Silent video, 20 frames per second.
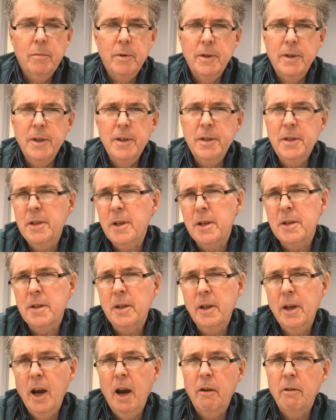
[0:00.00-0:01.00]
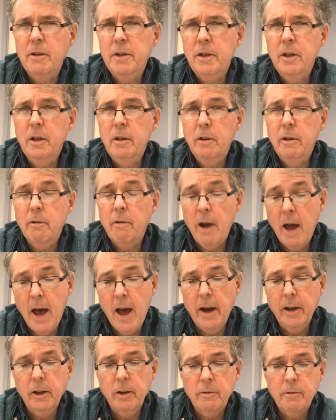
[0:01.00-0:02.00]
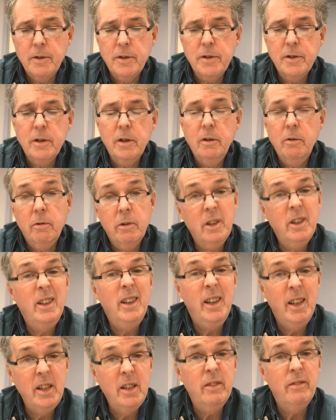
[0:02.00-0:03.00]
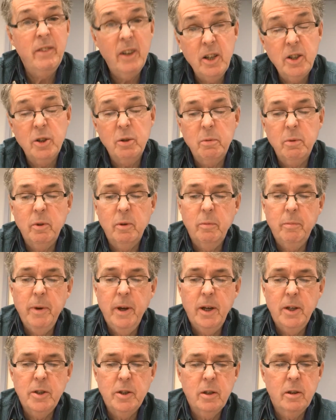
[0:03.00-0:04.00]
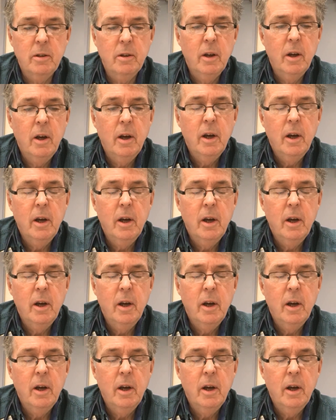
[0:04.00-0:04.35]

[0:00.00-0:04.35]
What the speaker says: but this doesn't guarantee their accuracy on an individual patient.